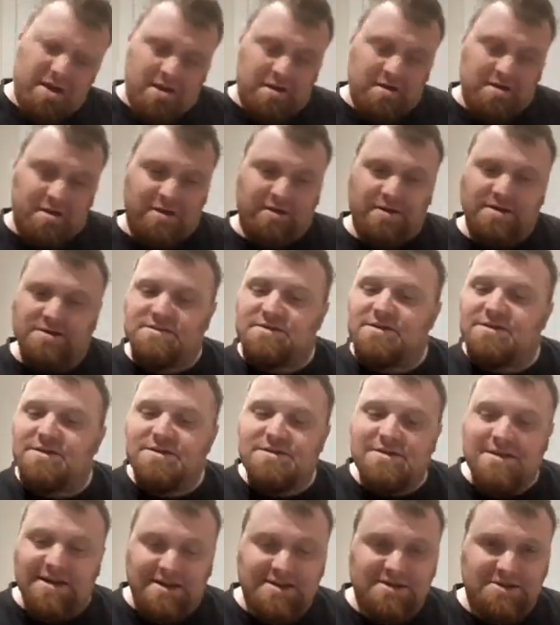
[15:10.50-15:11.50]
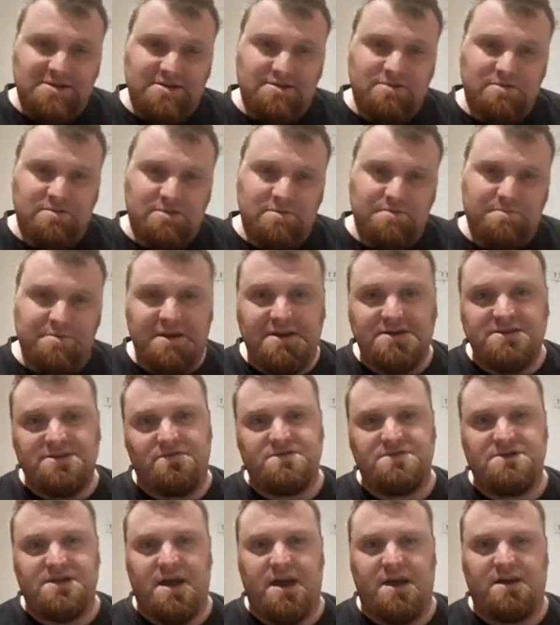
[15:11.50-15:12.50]
there is an additional piece
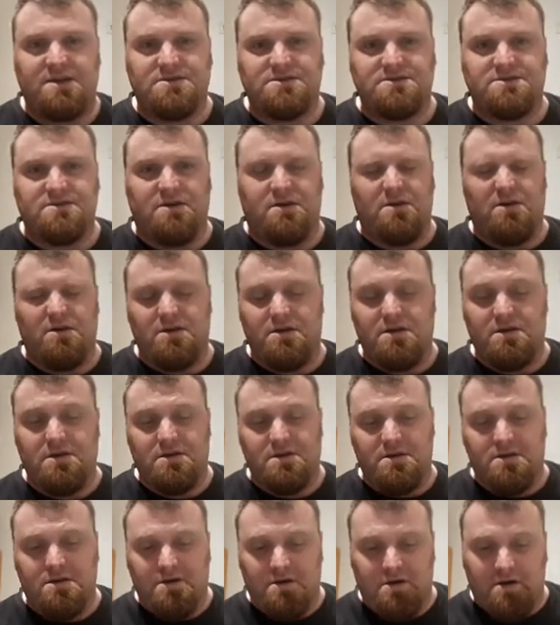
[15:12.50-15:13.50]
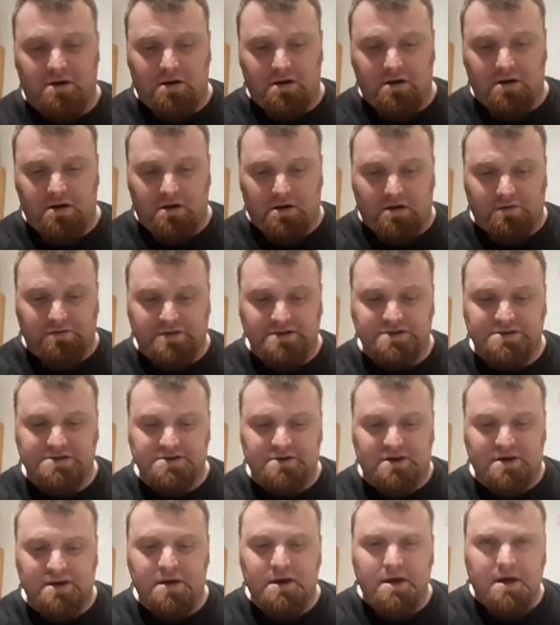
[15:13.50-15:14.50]
of text on the
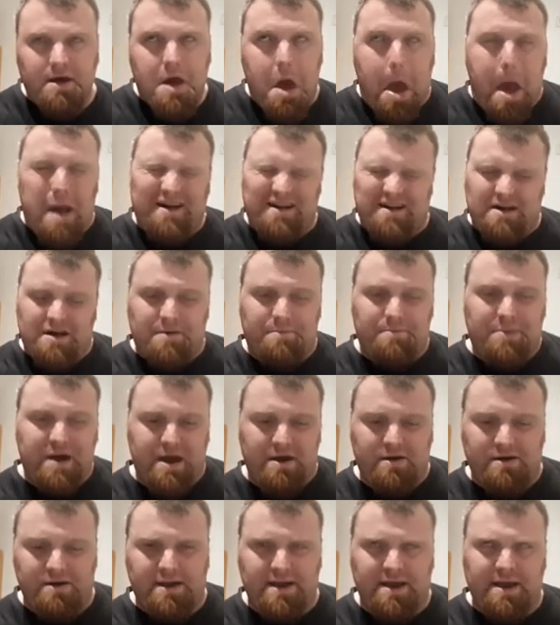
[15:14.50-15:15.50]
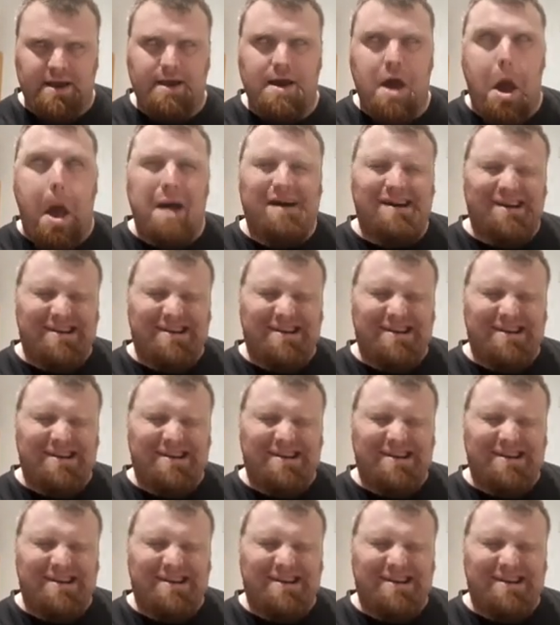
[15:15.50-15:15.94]
site. Apparently,